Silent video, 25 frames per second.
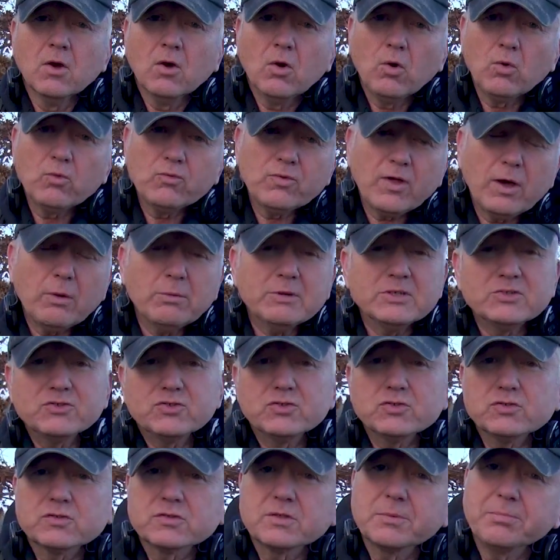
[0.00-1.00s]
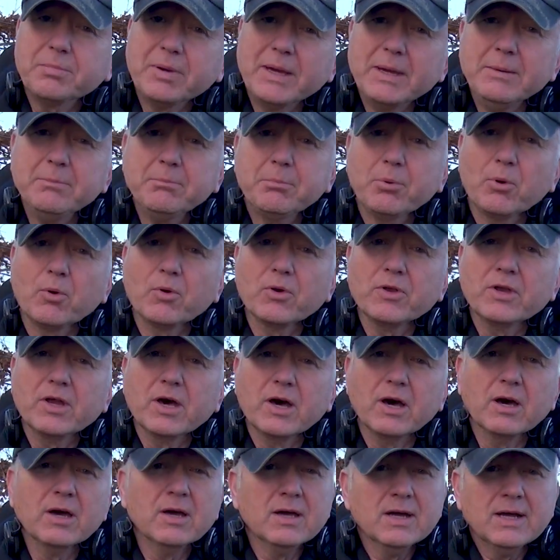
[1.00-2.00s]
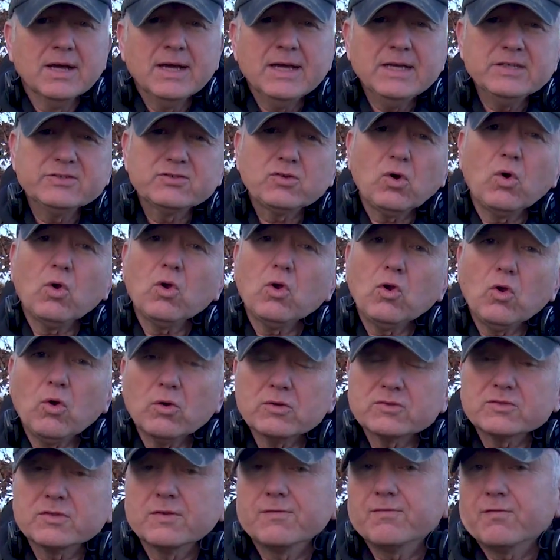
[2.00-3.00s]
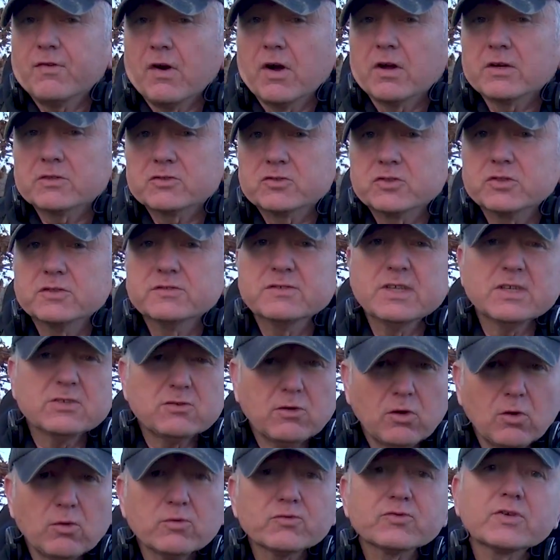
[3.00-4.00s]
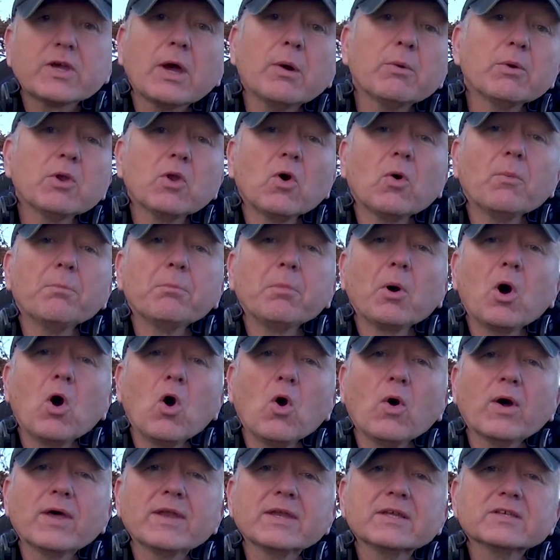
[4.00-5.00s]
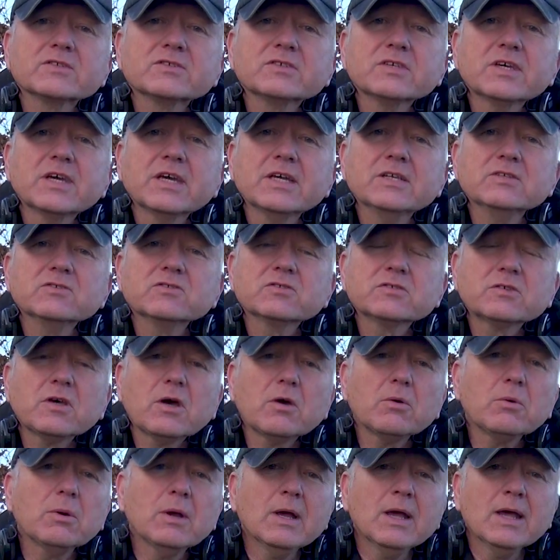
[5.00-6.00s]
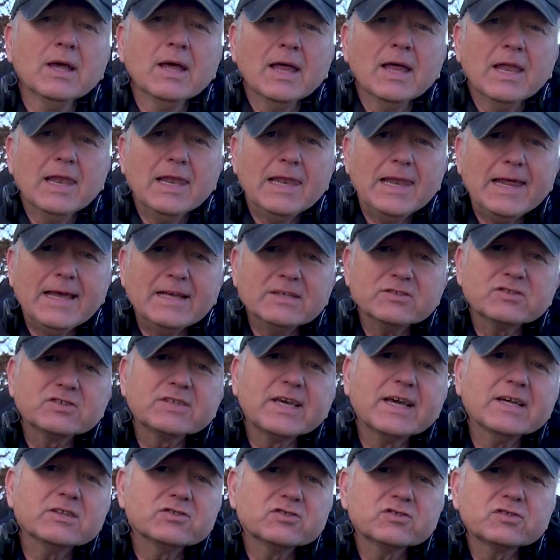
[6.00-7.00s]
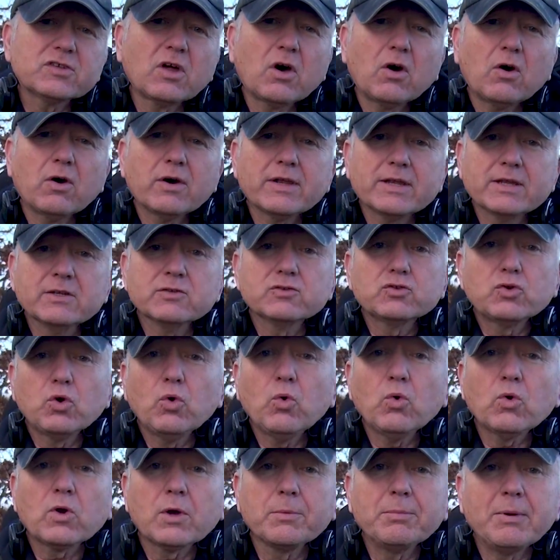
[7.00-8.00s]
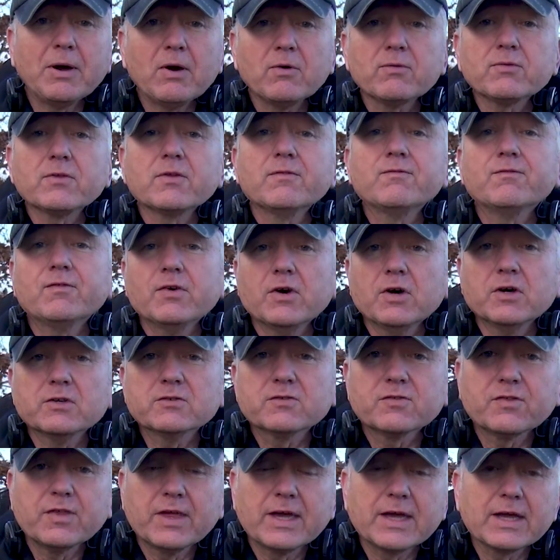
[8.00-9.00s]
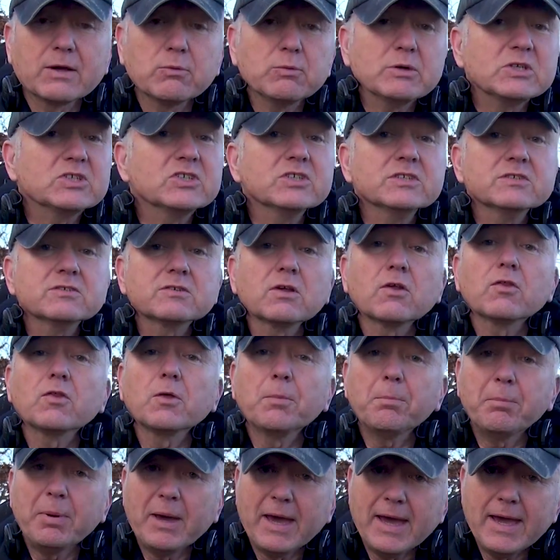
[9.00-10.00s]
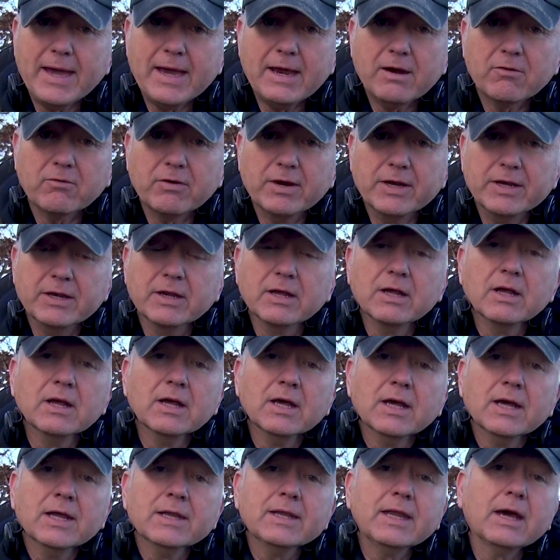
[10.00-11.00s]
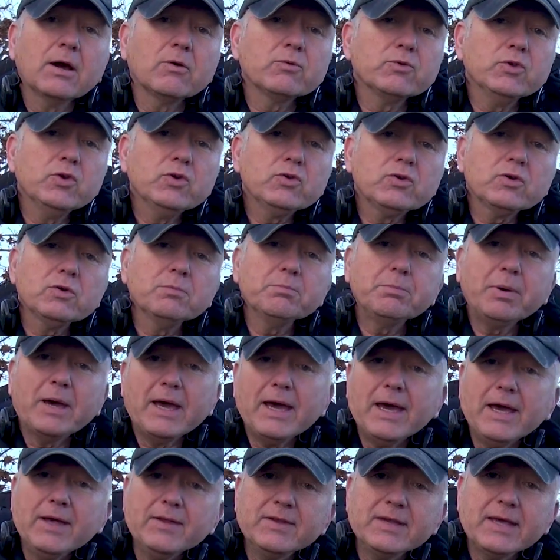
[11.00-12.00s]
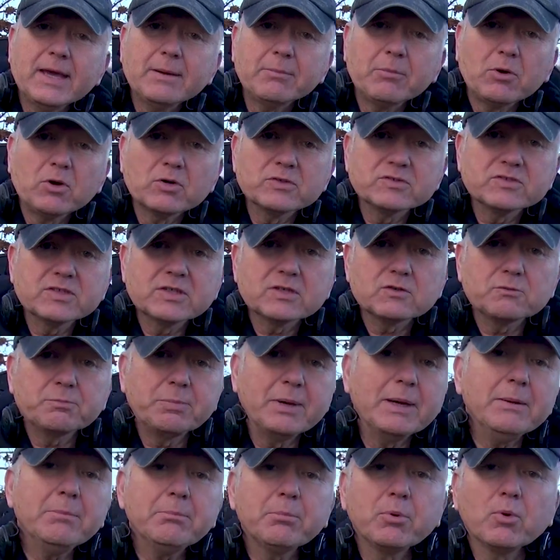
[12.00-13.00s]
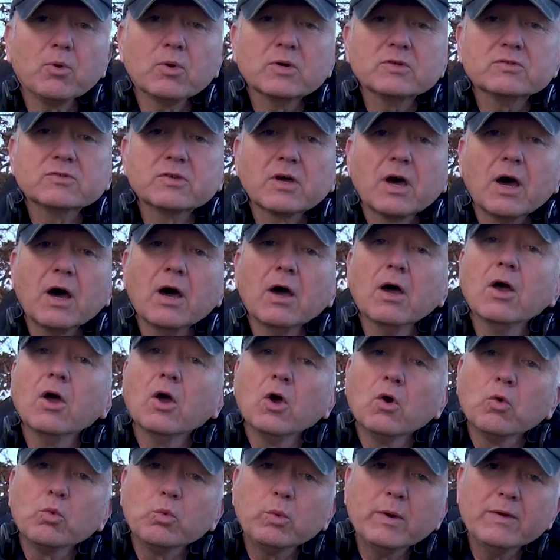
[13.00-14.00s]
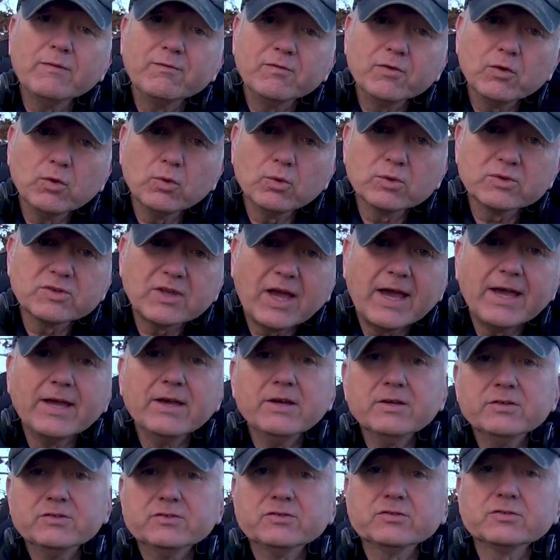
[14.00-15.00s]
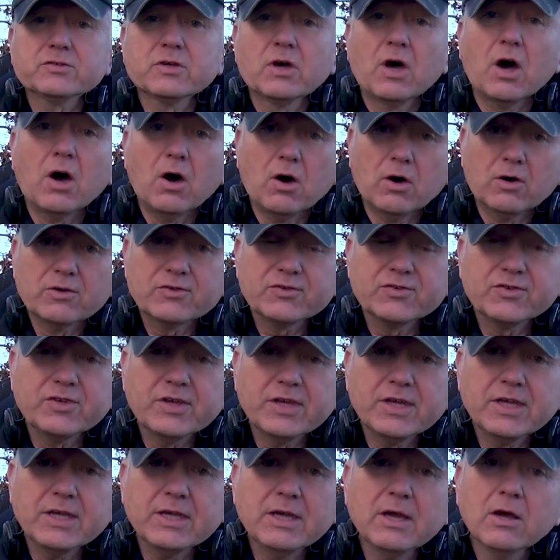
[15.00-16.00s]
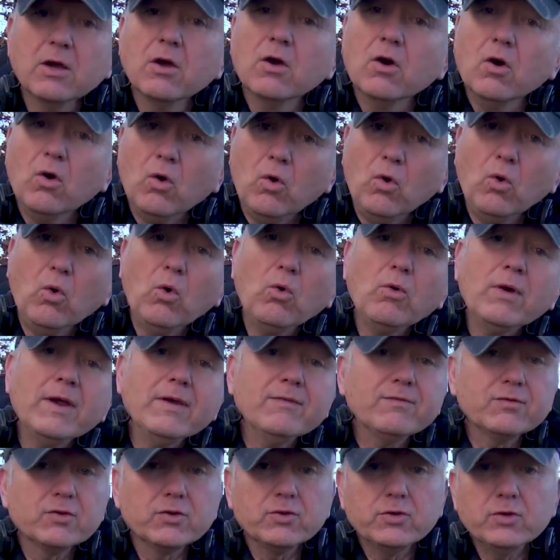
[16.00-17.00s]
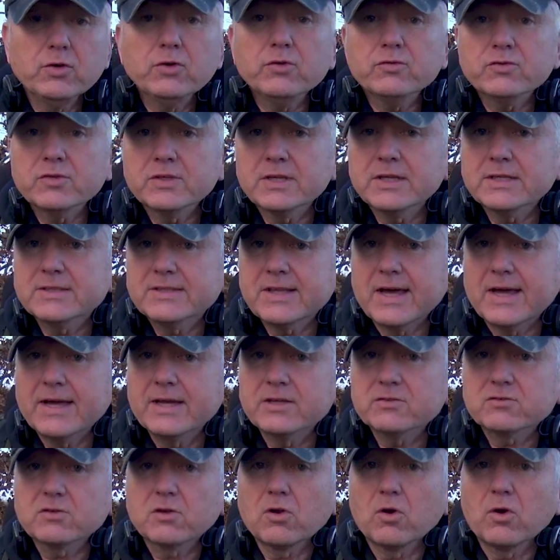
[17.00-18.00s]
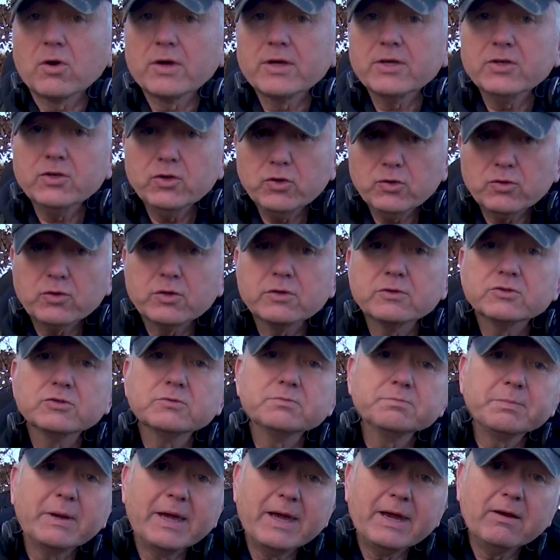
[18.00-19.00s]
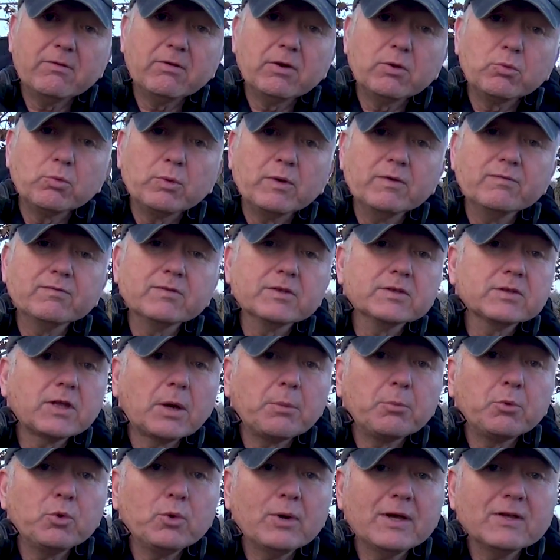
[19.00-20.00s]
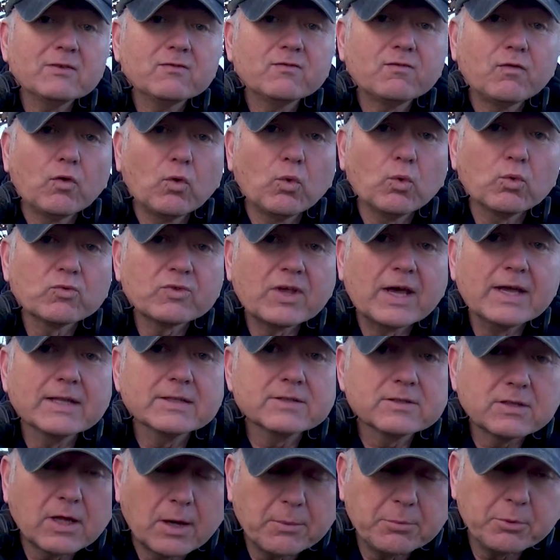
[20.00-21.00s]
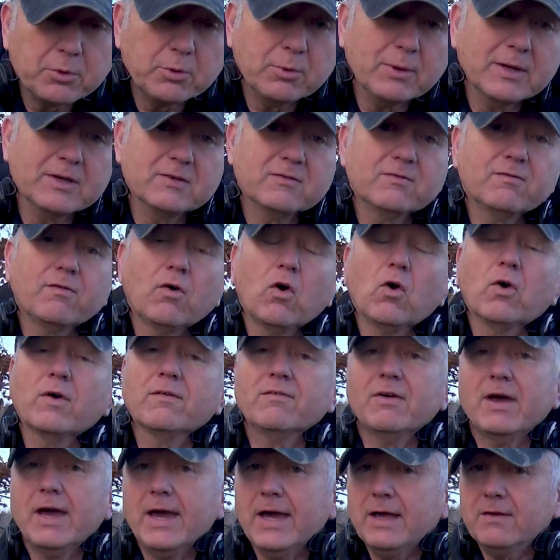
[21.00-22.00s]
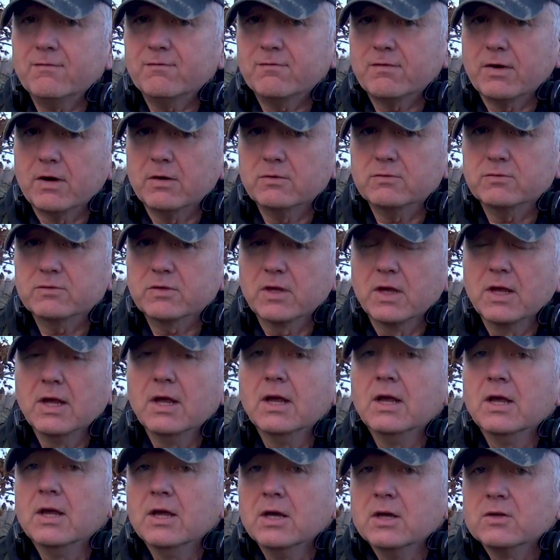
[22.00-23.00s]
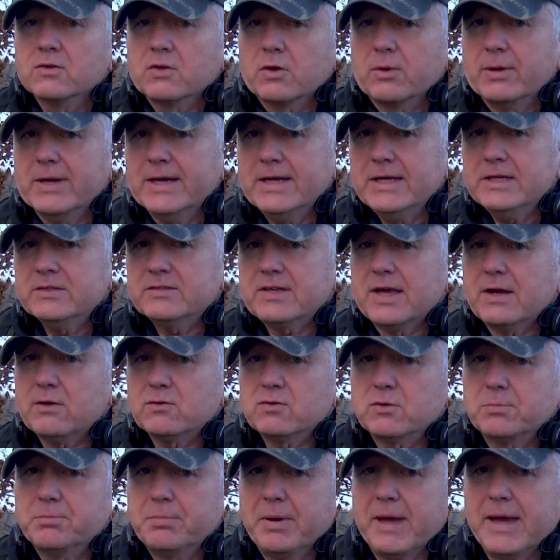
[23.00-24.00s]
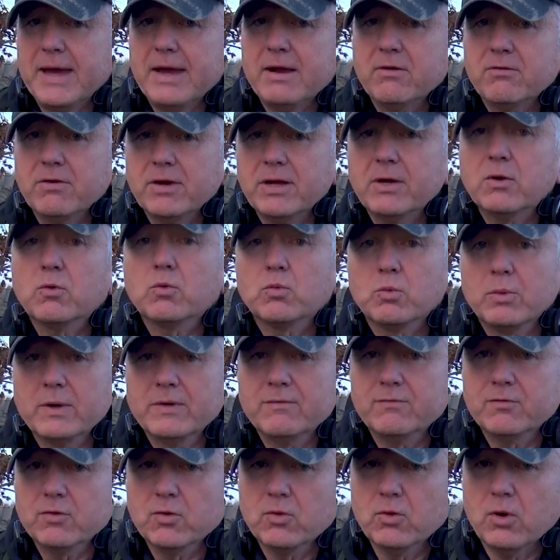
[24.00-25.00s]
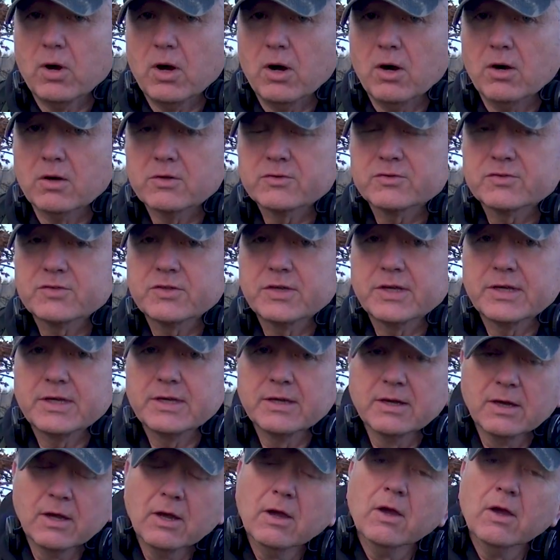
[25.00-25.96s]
Although it's just a pin pointer, it's got lots of functions, there's lots going on behind the scenes. So let's get started and talk about the first thing, which is the pairing. Now you can pair the Mi6 pin pointer with your Deus RC, or if you're using the Deus Lite, you can pair it with the WS4s and WS5 headphones. So here's how to pair it with your RC.